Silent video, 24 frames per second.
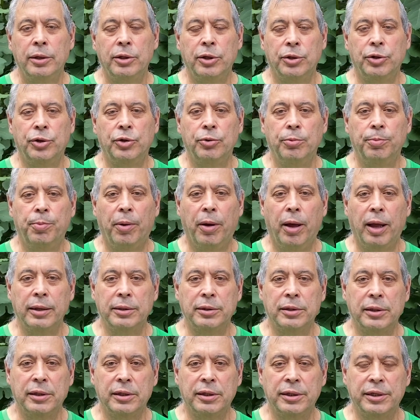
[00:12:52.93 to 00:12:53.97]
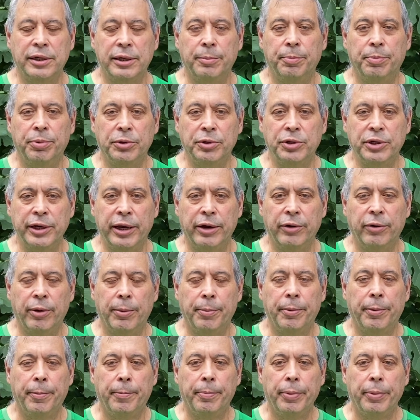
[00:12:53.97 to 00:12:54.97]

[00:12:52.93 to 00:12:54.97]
to two parts of the simple syrup,